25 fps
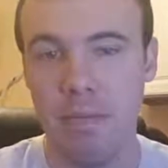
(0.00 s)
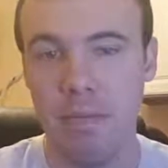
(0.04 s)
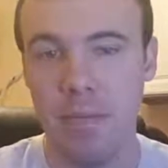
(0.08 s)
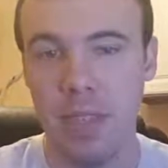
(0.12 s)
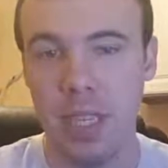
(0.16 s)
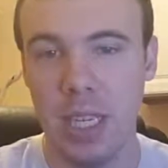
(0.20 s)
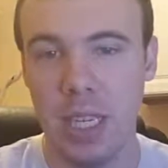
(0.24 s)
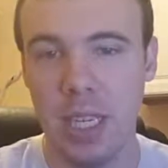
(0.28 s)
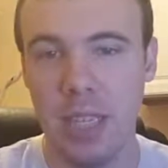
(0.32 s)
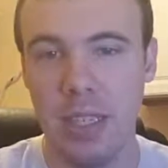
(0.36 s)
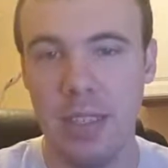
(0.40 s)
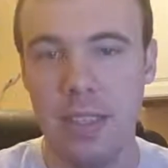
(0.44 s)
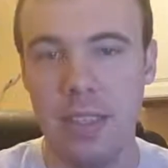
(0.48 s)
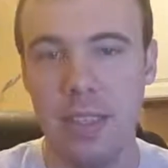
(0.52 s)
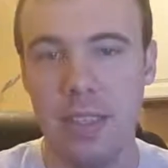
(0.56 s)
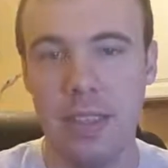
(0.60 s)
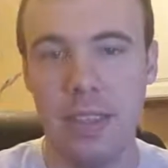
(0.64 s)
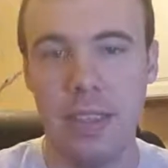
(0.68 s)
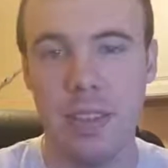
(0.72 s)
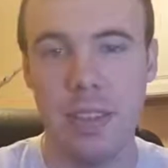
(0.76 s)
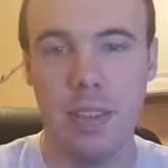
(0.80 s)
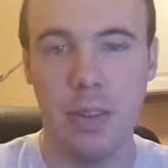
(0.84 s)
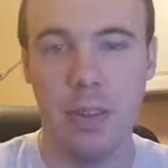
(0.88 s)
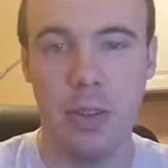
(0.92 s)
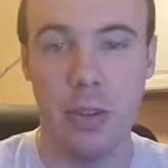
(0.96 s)
does
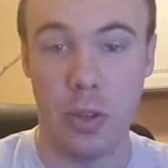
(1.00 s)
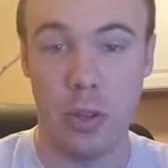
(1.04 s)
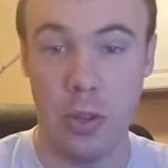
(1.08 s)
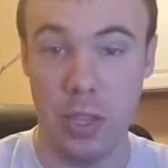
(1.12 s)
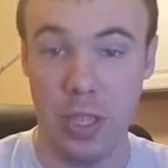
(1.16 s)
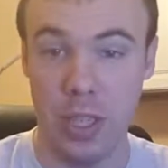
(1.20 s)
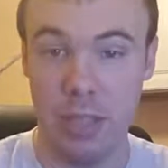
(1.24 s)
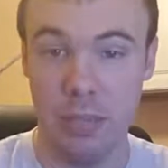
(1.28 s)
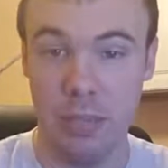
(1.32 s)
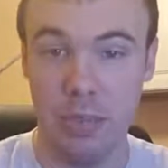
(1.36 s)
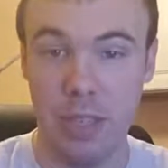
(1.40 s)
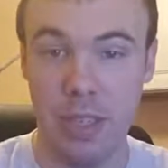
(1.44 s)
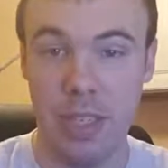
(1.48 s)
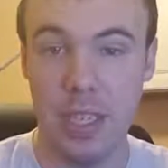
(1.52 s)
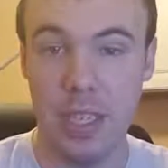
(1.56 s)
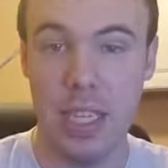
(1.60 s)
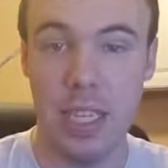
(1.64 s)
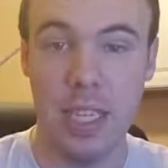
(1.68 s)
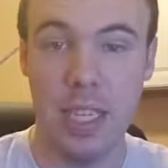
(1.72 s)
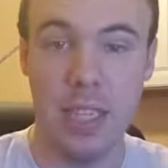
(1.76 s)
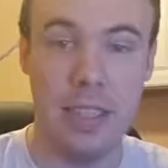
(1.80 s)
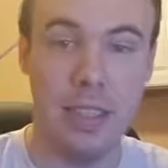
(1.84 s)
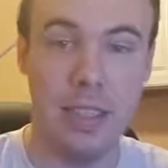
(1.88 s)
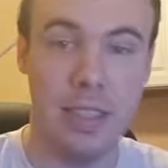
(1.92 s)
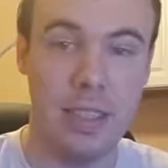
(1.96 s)
or CRISPR
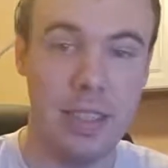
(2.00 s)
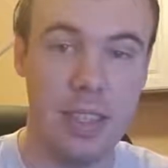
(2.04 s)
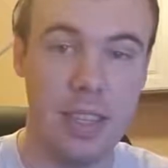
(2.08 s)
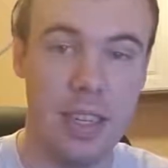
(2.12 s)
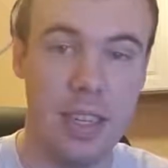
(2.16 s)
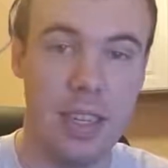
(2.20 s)
does.